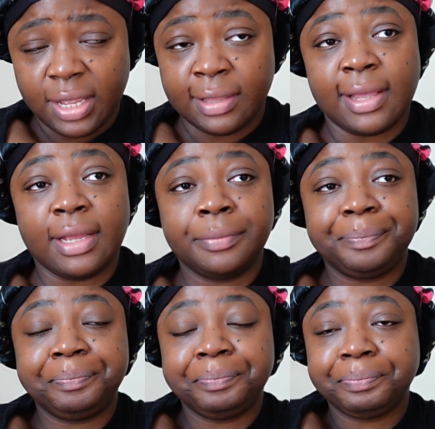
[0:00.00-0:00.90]
And
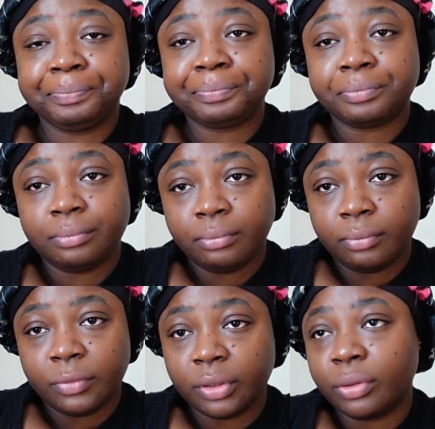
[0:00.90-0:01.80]
then
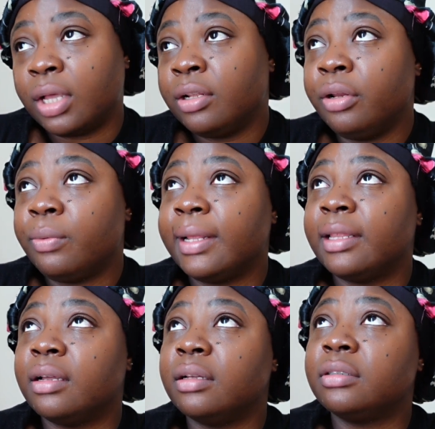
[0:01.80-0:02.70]
I don't know why
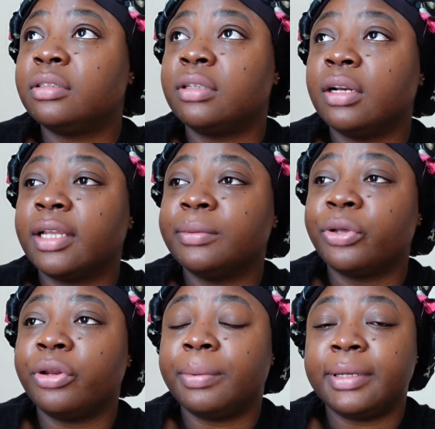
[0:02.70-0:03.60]
the sun keeps
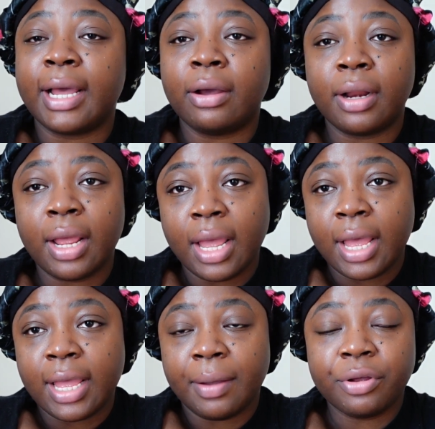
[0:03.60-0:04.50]
going up and down.
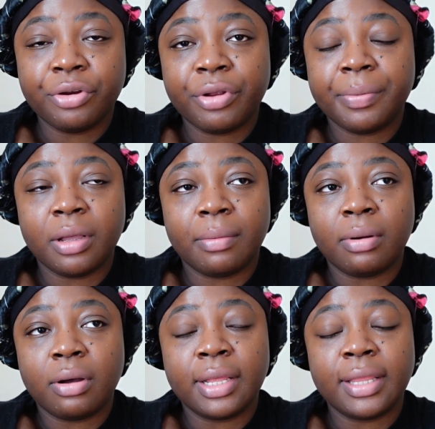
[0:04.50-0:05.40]
I'm gonna rip it
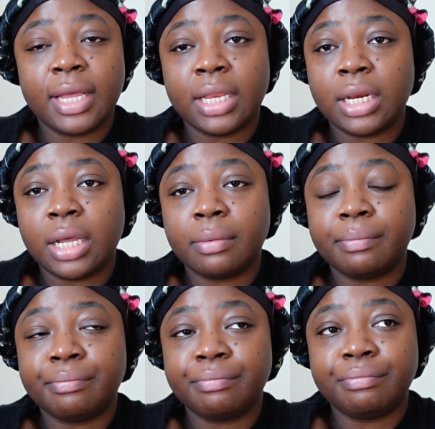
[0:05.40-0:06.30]
apart and
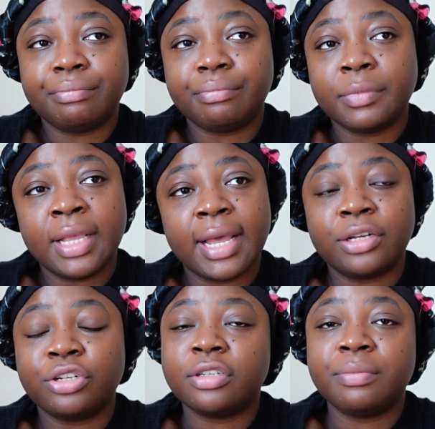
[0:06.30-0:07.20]
then yeah,
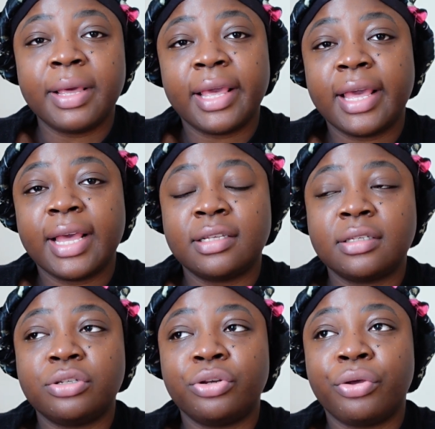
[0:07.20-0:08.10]
just make it
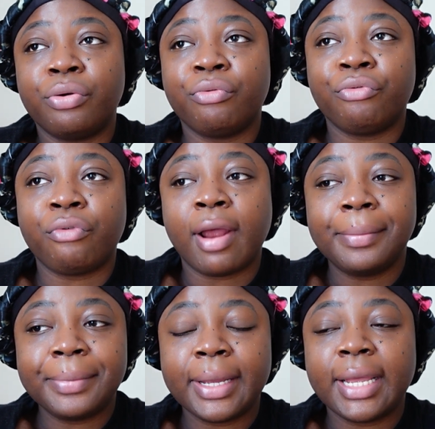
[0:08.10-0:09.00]
as, you know,
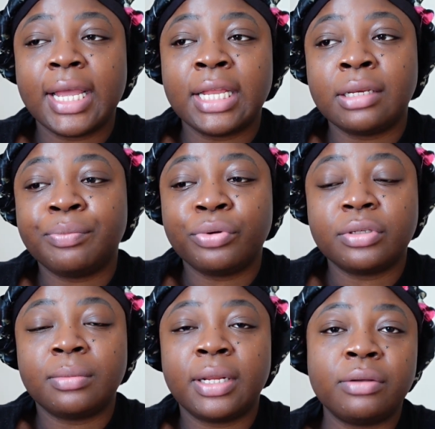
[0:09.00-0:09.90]
wrap and put
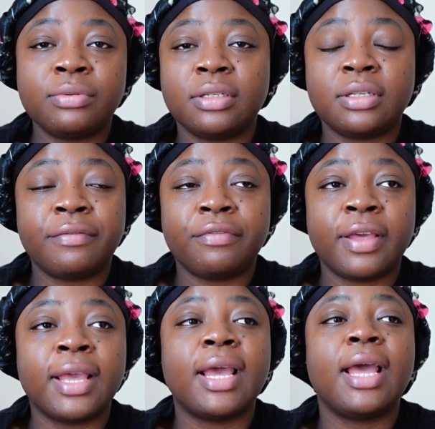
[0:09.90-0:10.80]
some lettuce in
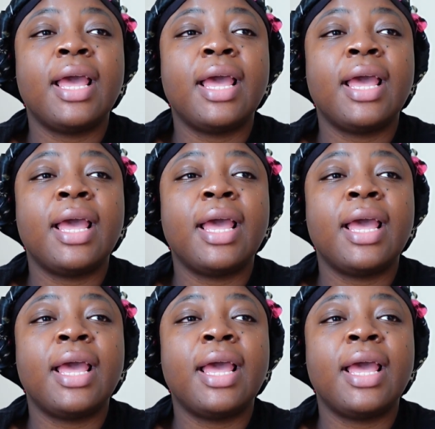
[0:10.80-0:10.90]
everything